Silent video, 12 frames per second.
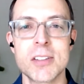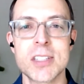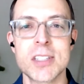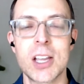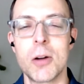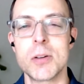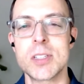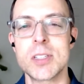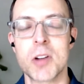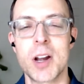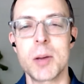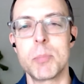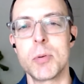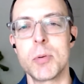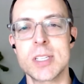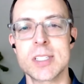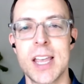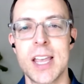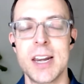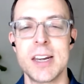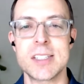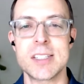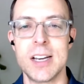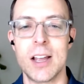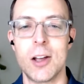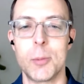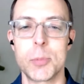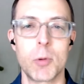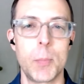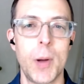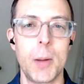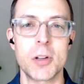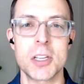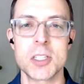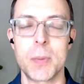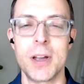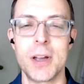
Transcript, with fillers: and it's like, oh, is he trying to boost his candidacy to help the Republicans?